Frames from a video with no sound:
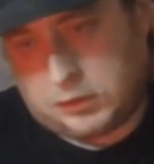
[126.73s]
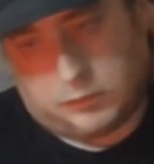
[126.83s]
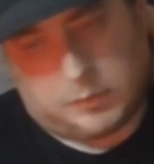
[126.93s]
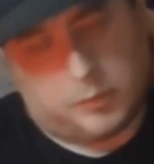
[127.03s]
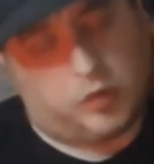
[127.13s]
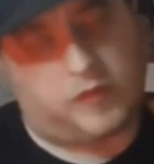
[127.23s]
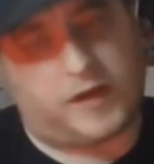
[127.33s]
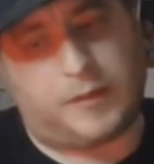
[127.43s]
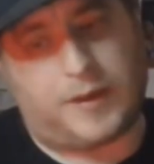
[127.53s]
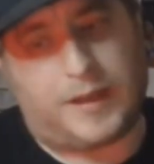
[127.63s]
We move
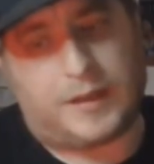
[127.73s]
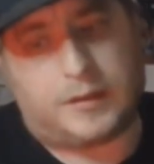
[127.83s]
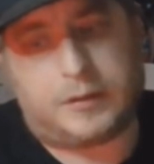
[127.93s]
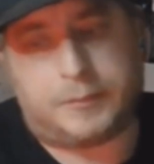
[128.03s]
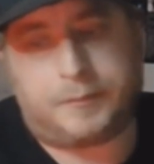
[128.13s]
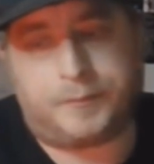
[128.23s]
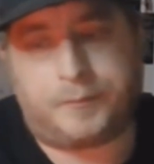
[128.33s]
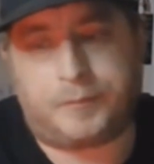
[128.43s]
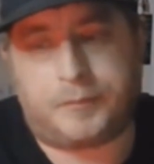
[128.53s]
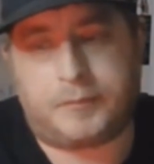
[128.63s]
anyway.
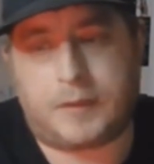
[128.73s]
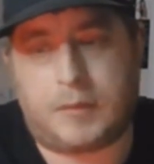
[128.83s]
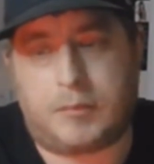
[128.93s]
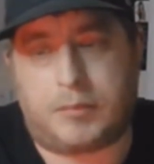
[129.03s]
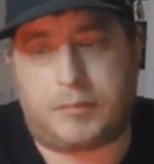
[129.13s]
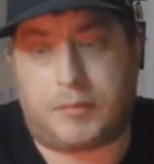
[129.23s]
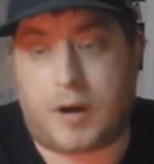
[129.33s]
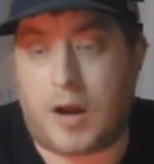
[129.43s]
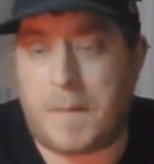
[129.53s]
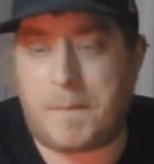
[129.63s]

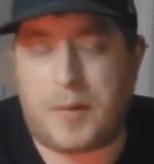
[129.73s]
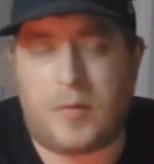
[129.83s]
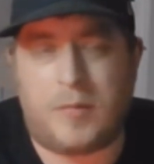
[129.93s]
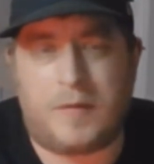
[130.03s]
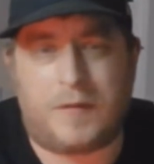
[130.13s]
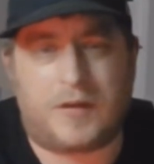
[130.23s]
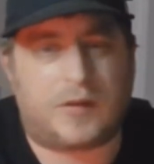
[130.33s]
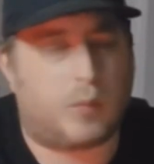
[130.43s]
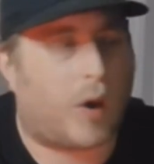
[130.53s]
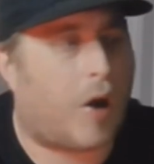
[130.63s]
Brian Pillman
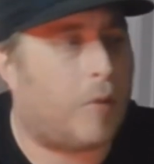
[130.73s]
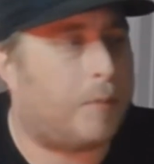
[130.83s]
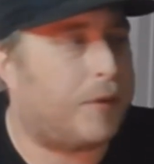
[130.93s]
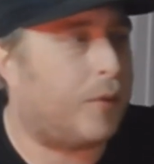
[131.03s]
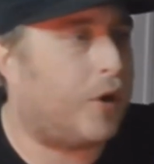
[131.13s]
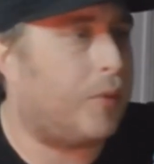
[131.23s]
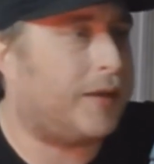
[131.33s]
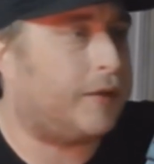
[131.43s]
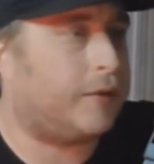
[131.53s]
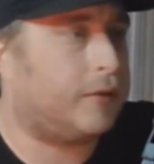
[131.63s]
versus Wild Bill
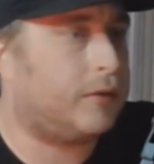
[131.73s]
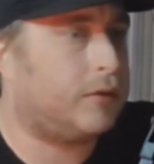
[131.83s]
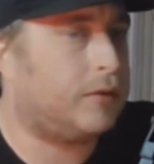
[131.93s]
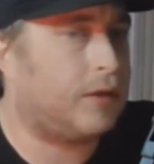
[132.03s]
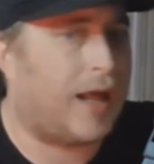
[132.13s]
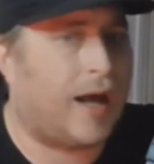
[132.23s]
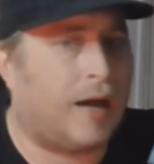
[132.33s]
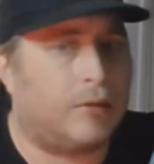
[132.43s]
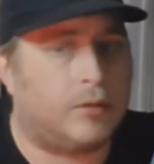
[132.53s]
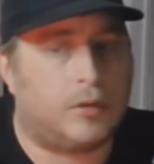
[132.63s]
Irwin.
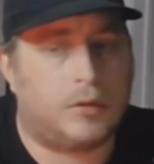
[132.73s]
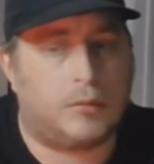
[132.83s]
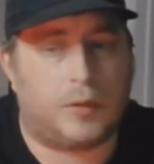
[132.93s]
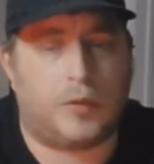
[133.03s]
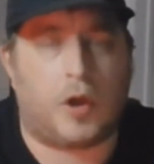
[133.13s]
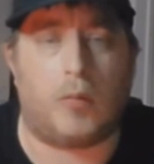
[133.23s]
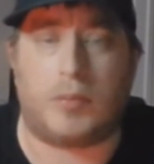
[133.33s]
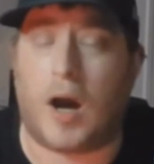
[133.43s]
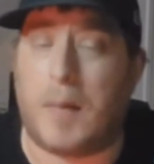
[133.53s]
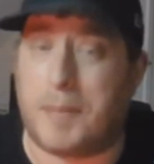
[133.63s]
Now, we all know
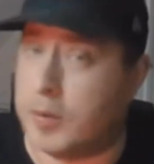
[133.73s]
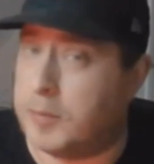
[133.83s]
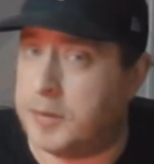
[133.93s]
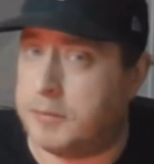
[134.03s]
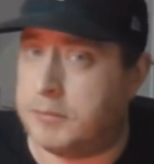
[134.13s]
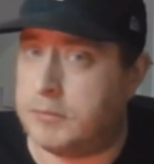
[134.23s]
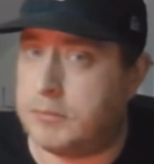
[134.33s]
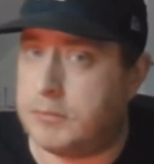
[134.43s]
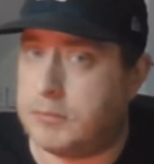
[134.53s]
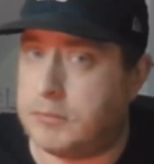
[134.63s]
Brian Pillman.
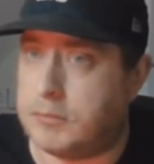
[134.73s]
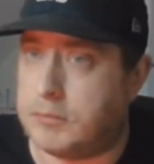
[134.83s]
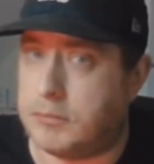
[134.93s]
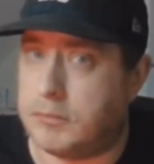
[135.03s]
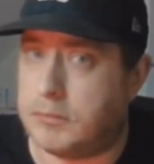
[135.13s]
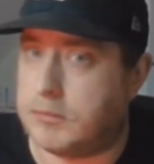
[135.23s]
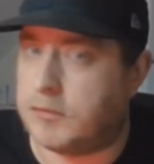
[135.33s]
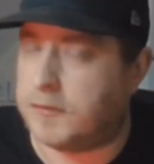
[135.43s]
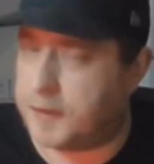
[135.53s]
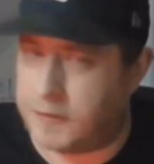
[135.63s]

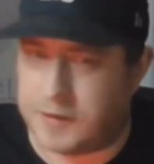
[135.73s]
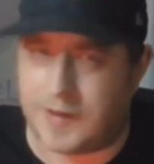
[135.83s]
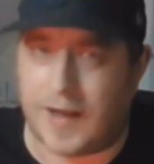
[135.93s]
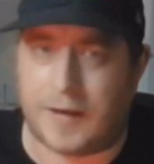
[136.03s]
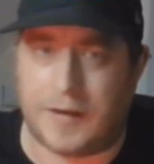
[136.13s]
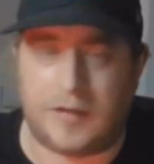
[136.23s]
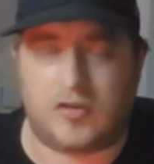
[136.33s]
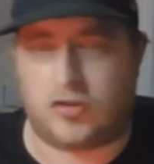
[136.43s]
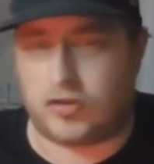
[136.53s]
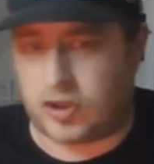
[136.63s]
Very talented.
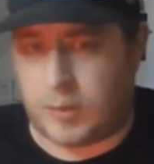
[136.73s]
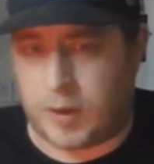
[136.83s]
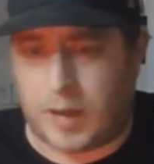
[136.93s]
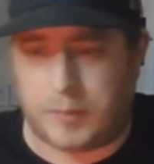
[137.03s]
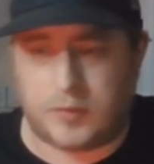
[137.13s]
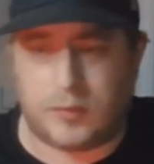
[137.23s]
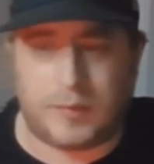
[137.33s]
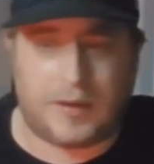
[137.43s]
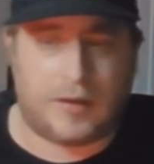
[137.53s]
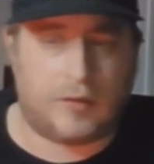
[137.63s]
Just a shame what happens to him
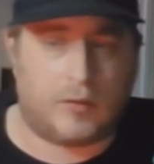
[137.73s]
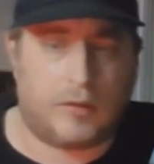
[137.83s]
in years